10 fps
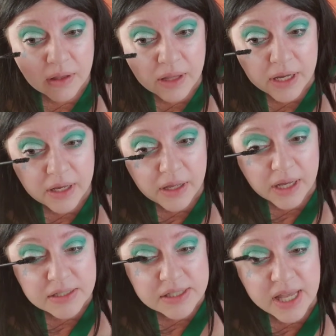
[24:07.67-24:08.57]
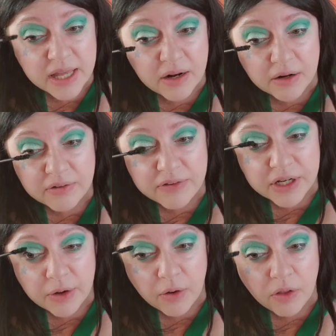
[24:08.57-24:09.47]
Like I said on a
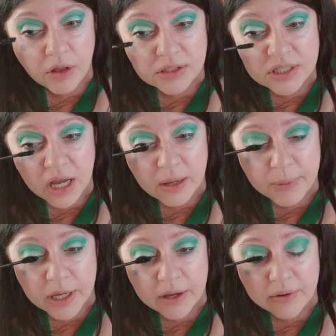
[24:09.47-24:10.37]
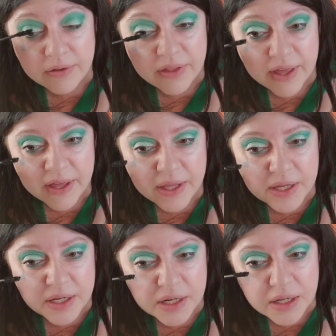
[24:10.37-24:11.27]
video a long time ago that
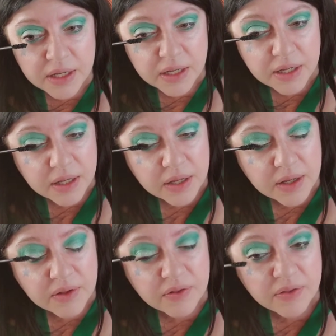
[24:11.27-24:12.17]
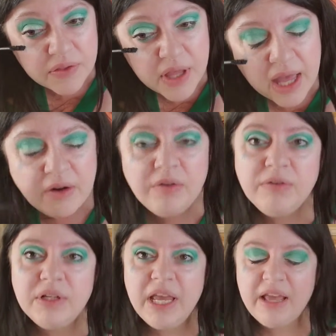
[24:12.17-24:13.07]
I
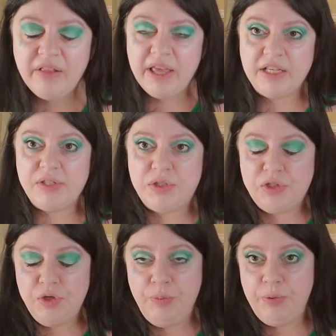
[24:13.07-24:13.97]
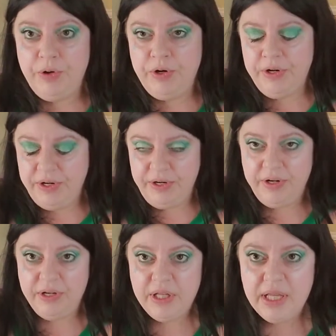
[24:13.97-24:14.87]
don't get like super
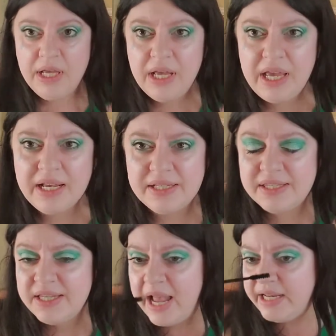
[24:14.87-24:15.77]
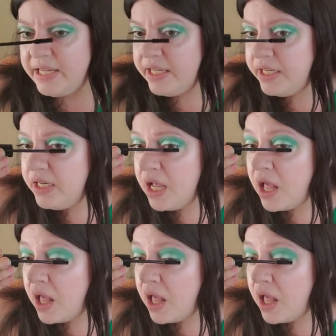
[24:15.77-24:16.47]
excited